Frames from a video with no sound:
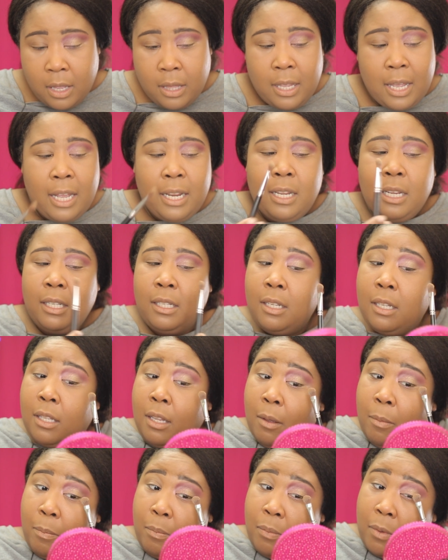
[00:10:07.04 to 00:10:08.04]
It didn't,
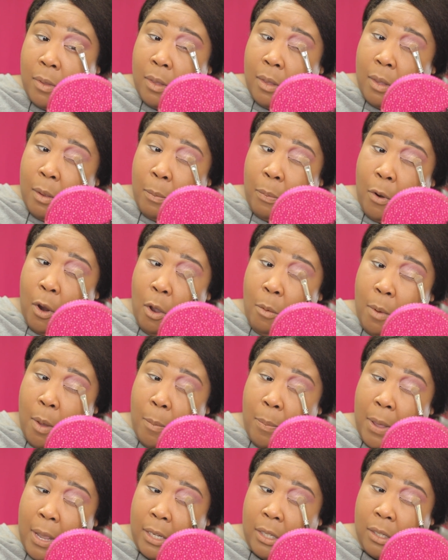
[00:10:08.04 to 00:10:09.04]
the
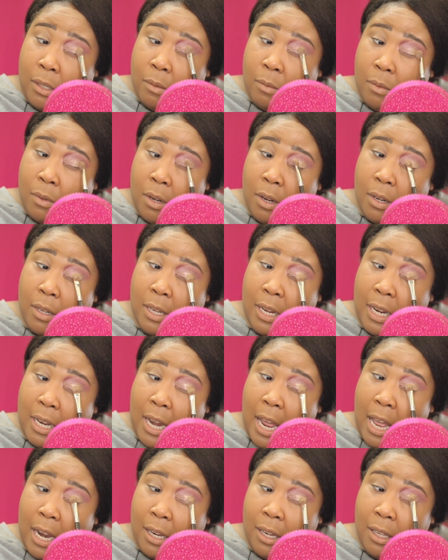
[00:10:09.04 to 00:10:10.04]
promo pictures, did
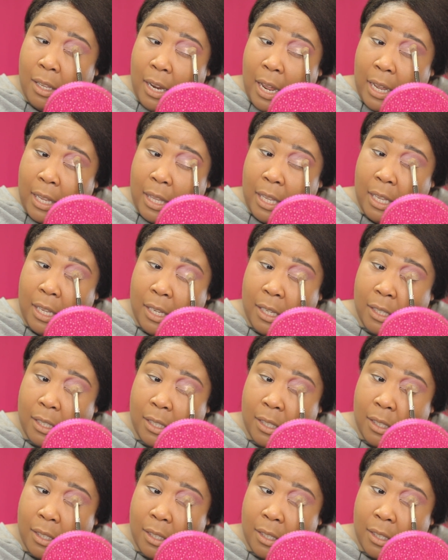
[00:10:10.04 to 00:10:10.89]
not look like this.